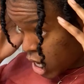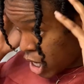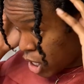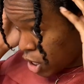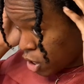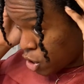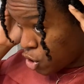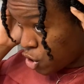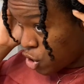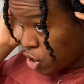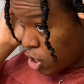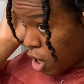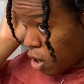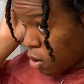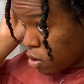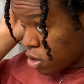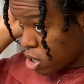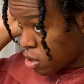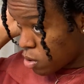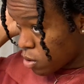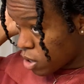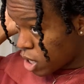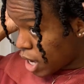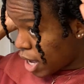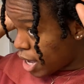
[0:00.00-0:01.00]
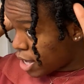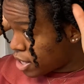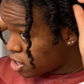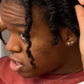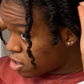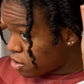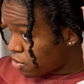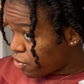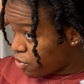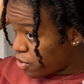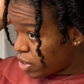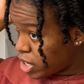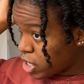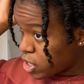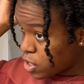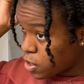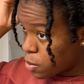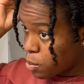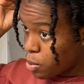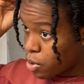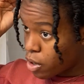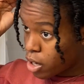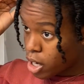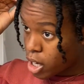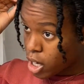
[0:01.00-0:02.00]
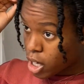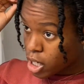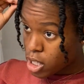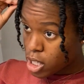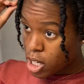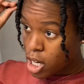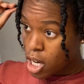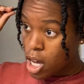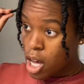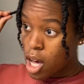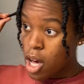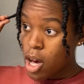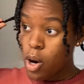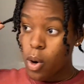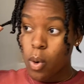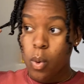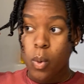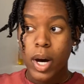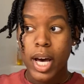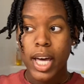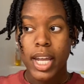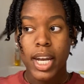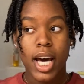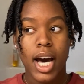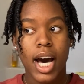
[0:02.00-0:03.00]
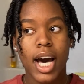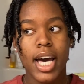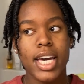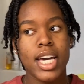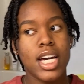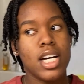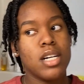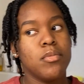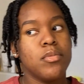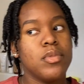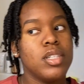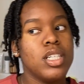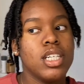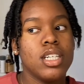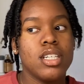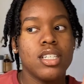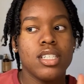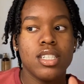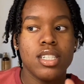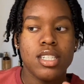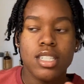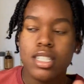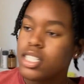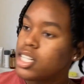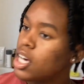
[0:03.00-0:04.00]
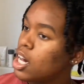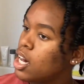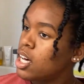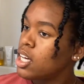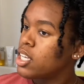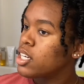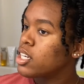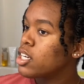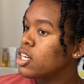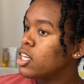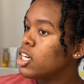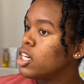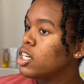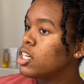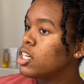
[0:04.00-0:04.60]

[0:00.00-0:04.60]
show you guys the finished product when I am done.